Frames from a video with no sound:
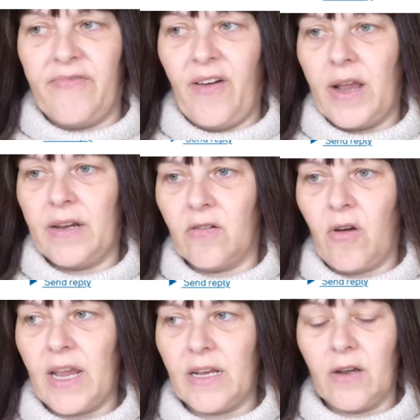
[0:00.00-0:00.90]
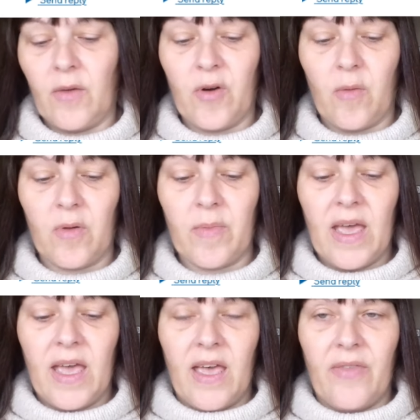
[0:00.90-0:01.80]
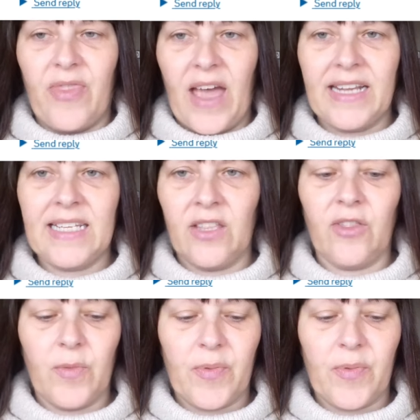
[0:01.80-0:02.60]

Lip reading: Fine, great, no problem. That isn't the